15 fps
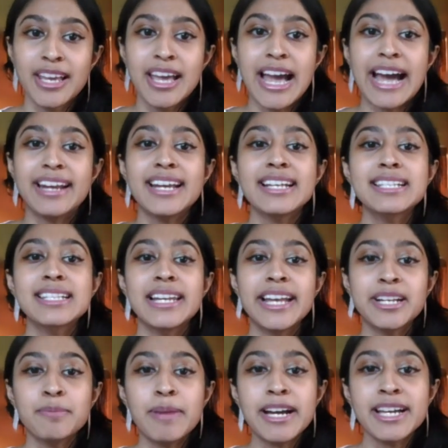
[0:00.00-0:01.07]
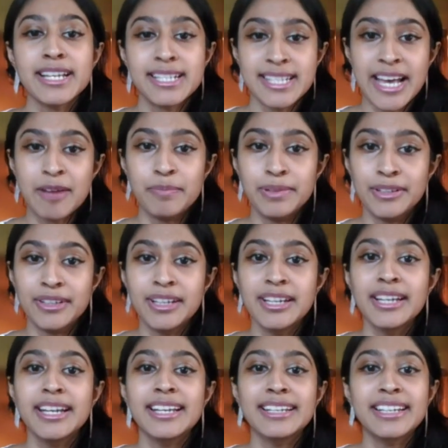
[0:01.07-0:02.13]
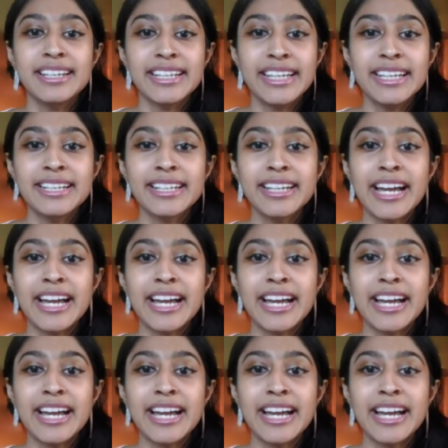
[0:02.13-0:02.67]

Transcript: and has led by example in creating